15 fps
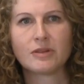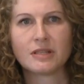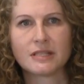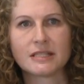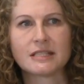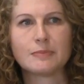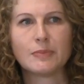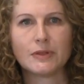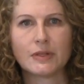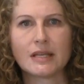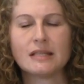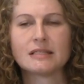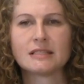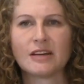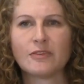with a
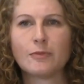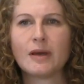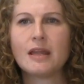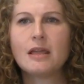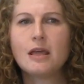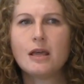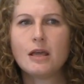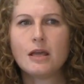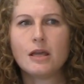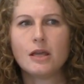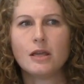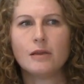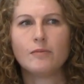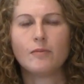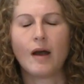disability and stuff. But
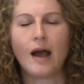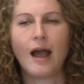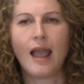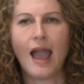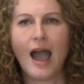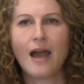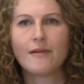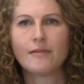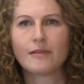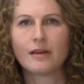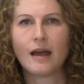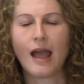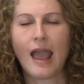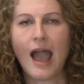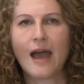I
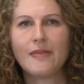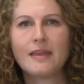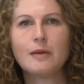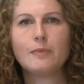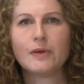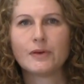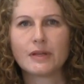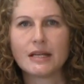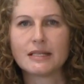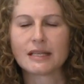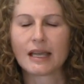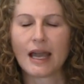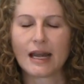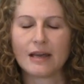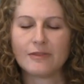had the ability to
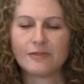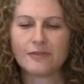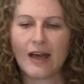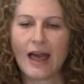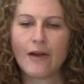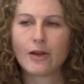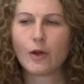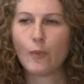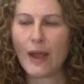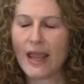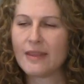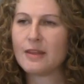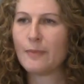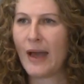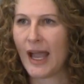kind of file it
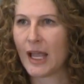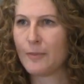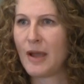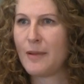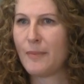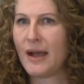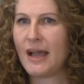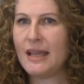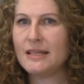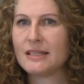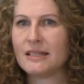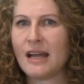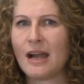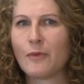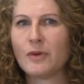away in the back of my mind
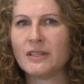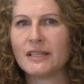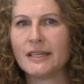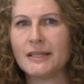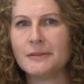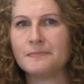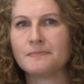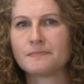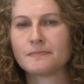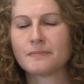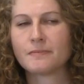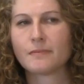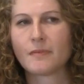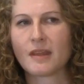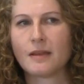and not really
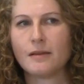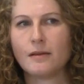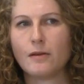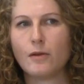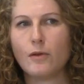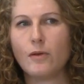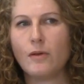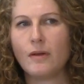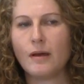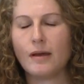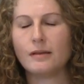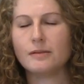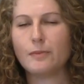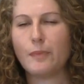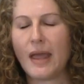
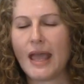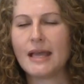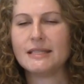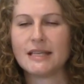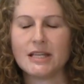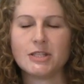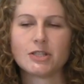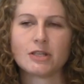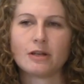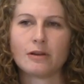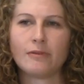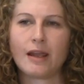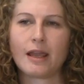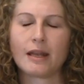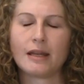pay attention
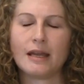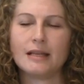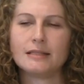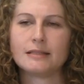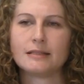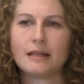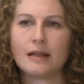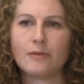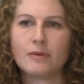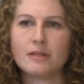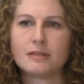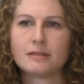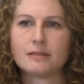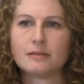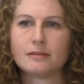or recognize that it
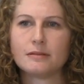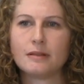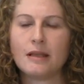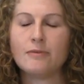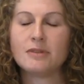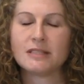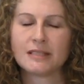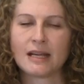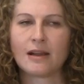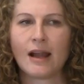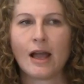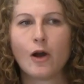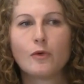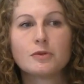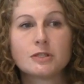was there.
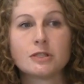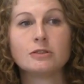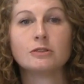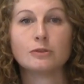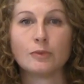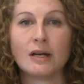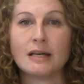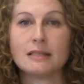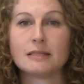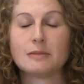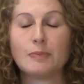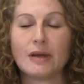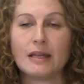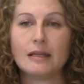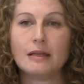I always knew it was,
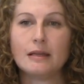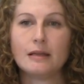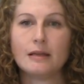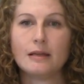but